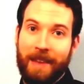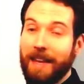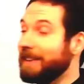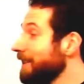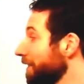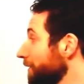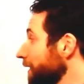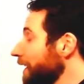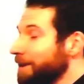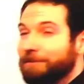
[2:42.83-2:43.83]
and He gives
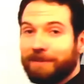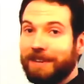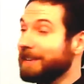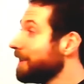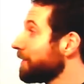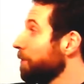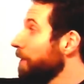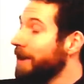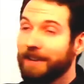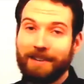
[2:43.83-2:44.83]
life, and He's the
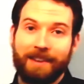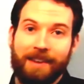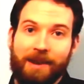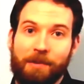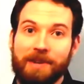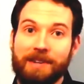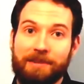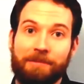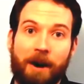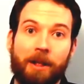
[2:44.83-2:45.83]
way, we need
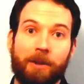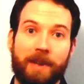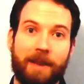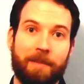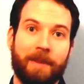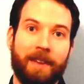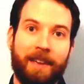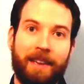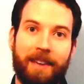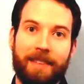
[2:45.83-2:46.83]
to follow Him.
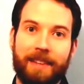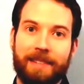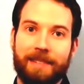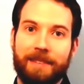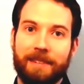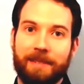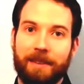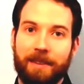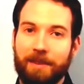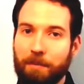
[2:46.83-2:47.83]
And that's just
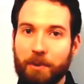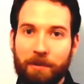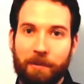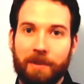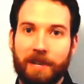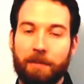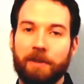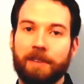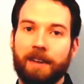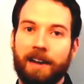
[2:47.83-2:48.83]
the, the beautiful thing
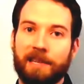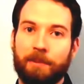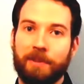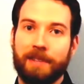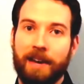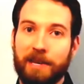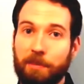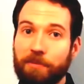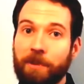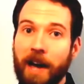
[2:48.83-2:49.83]
about the gospel is God has
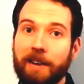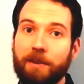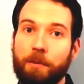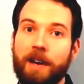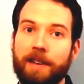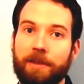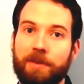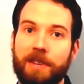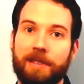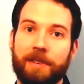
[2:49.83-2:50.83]
provided a way through
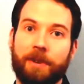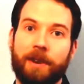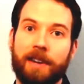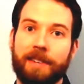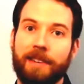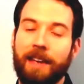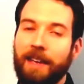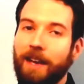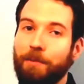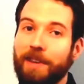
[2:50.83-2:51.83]
Jesus Christ,
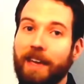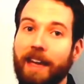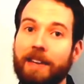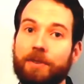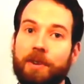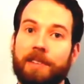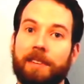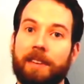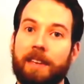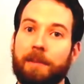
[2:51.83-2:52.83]
and we can trust
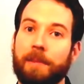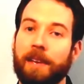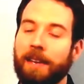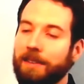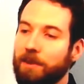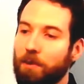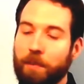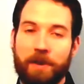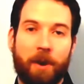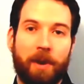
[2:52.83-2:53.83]
in Him so that
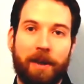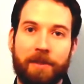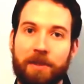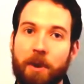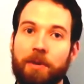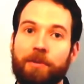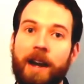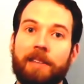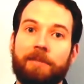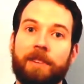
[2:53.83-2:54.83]
we don't have to know the
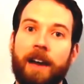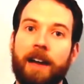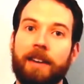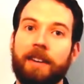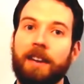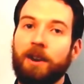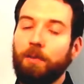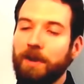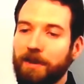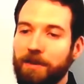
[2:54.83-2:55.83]
wrath of God
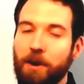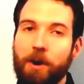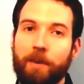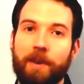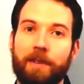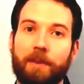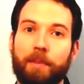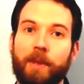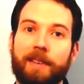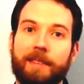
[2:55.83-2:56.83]
we can know the
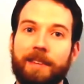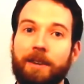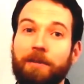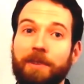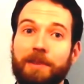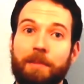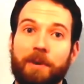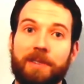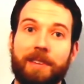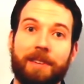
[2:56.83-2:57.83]
blessing of his
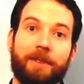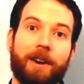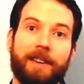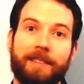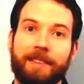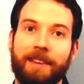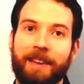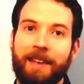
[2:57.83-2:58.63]
mercy and grace.